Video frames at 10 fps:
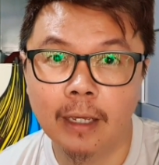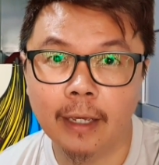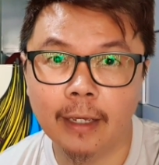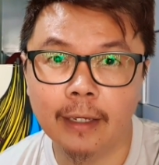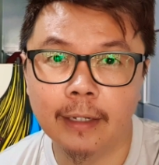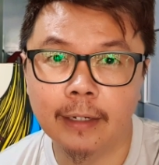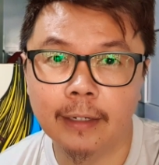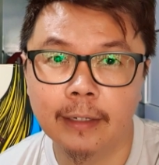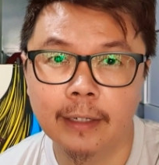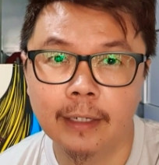And
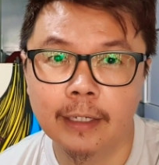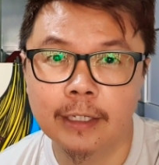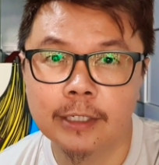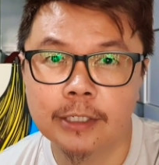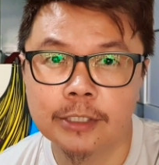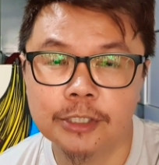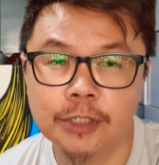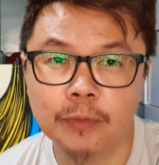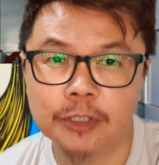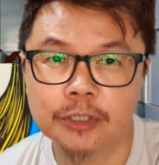
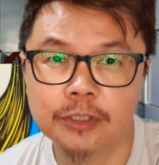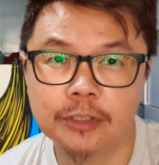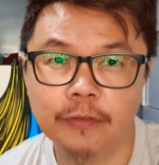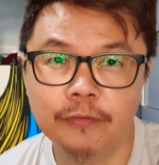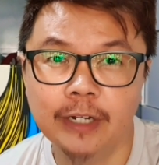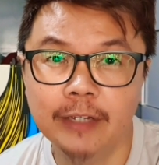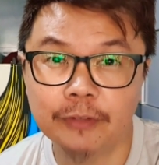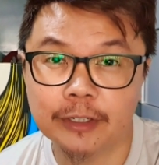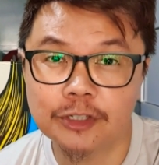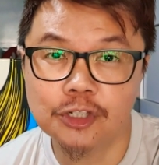she was feeling
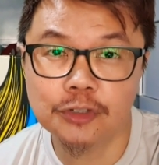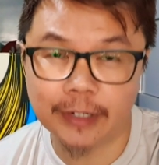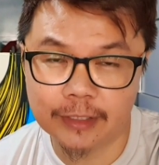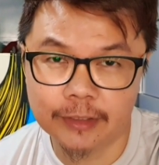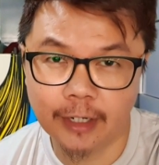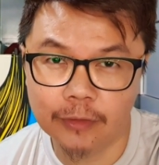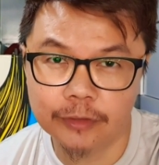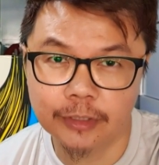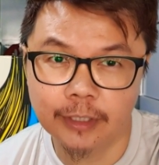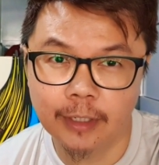very stressed
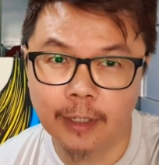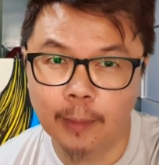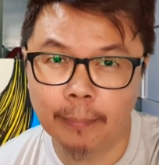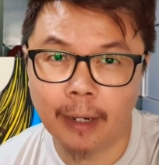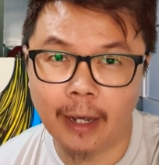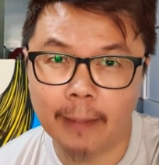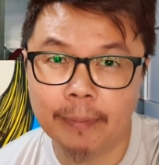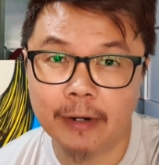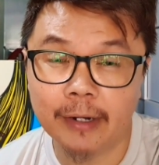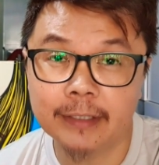out by
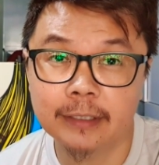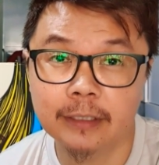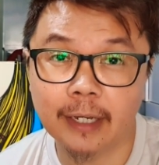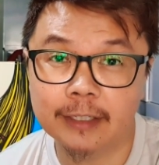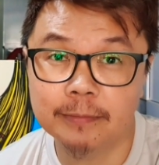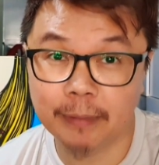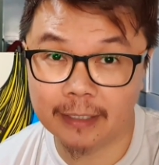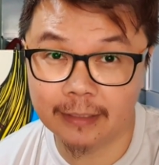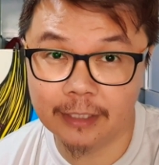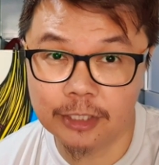parental
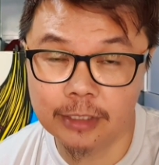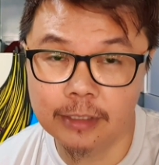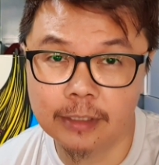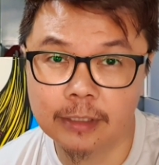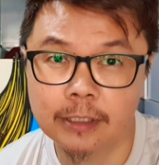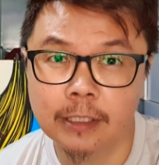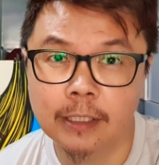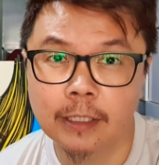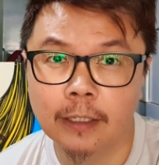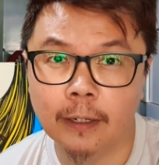expectations,
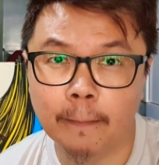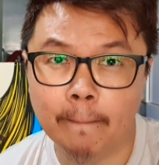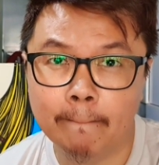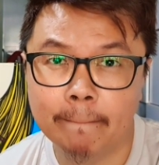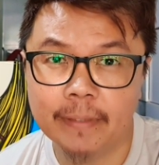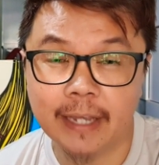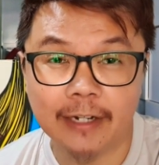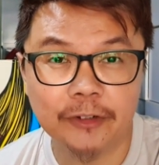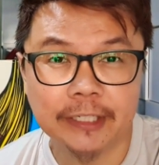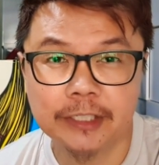the
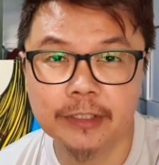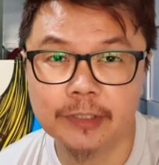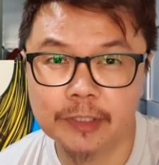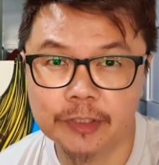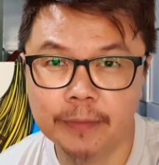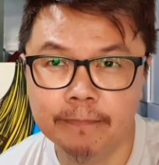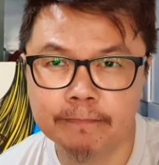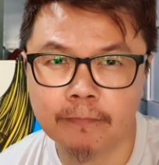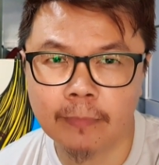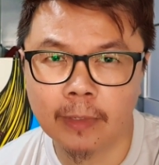education system.
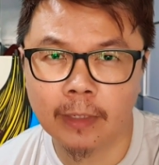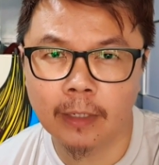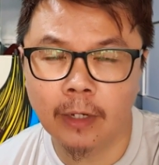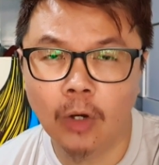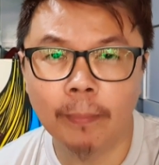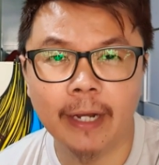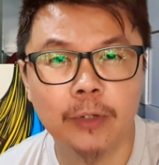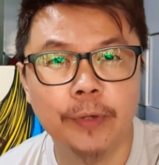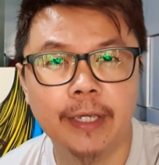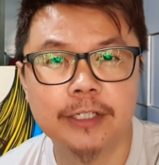Oh, by
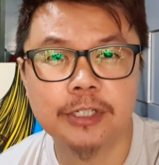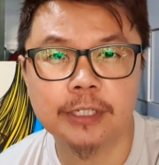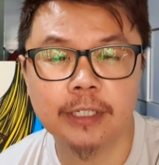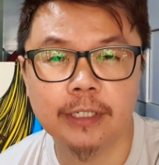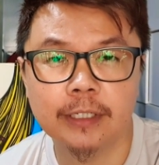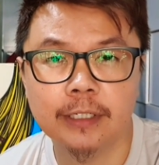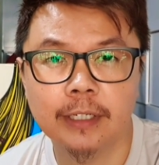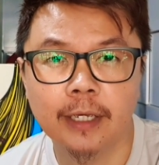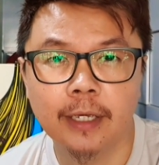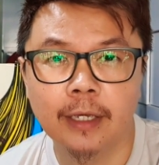the way, she
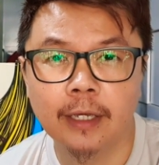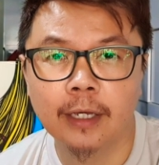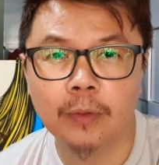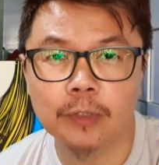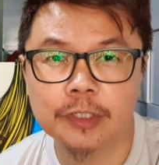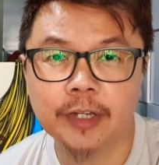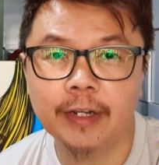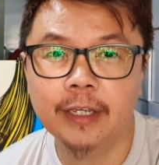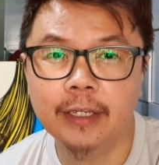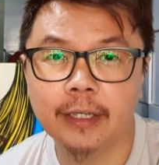was
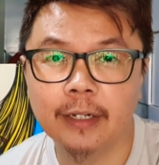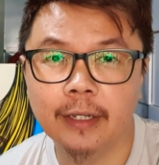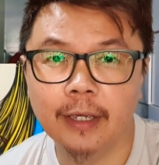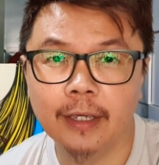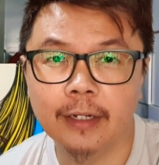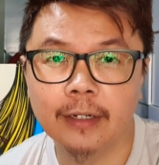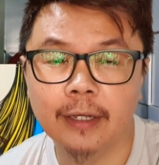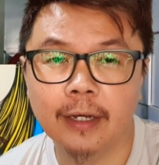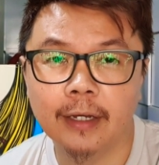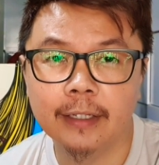studying in
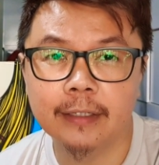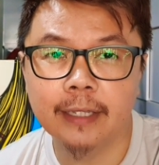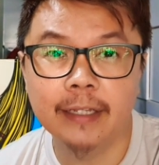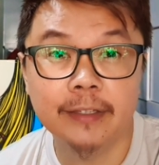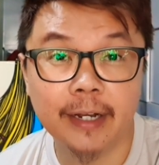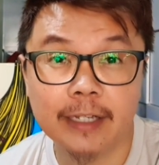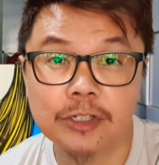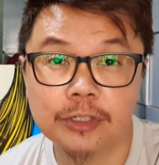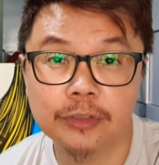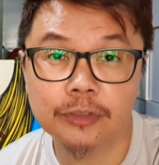
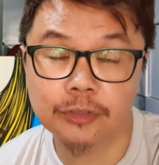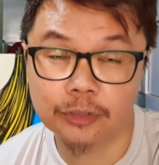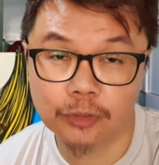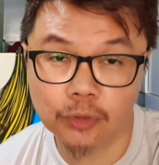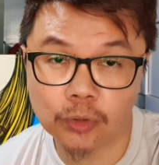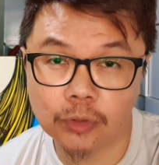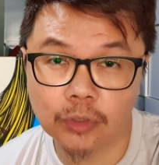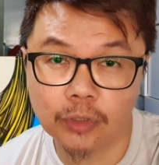international school,